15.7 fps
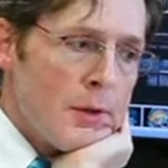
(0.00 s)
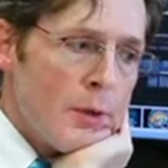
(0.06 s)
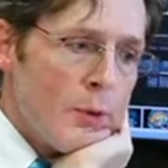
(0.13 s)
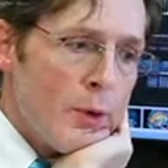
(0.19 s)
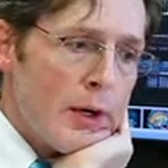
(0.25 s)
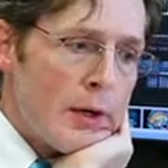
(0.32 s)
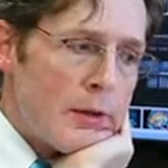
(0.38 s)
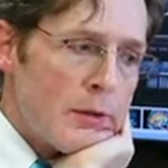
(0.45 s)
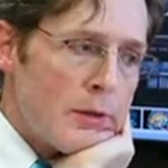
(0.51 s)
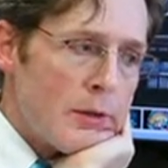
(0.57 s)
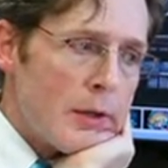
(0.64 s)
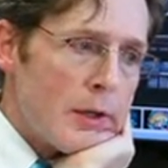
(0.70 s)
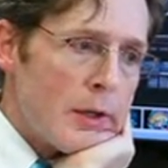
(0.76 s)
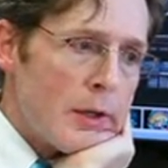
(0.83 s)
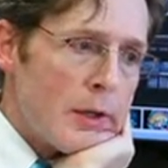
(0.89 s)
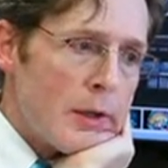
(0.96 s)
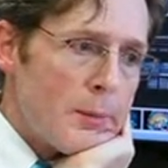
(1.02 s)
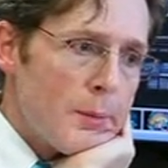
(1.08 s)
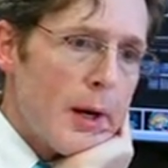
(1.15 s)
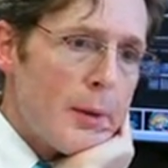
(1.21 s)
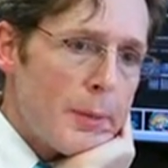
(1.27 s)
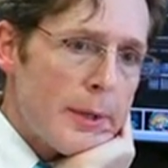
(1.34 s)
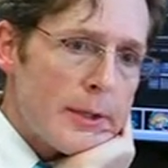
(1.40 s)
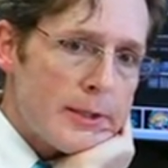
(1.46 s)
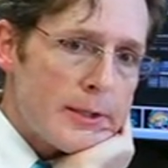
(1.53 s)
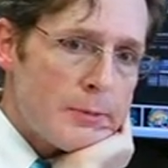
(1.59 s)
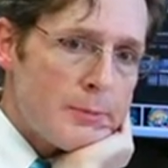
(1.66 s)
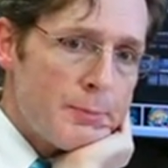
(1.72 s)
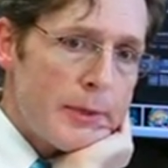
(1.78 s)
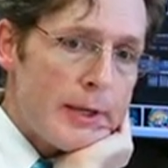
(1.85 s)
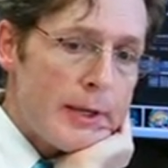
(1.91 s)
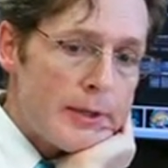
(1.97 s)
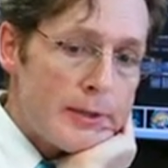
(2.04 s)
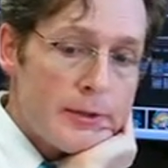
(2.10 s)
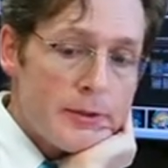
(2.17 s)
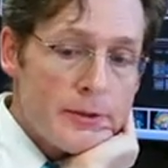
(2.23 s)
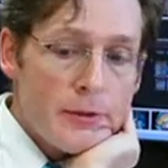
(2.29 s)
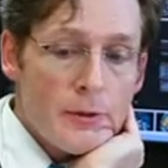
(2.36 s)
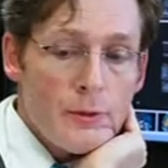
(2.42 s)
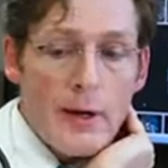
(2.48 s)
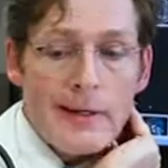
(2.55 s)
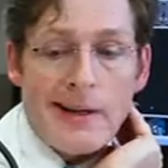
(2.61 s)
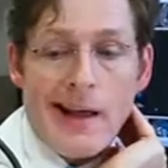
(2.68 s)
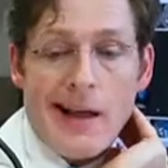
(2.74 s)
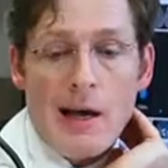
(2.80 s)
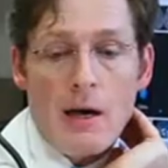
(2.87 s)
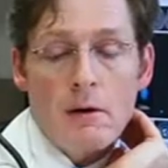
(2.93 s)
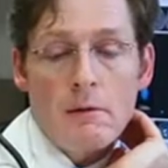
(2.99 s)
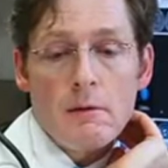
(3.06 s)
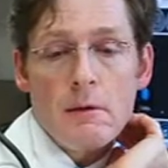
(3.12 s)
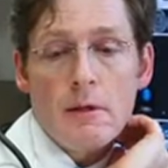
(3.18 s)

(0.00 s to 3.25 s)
Well, my biggest concern right now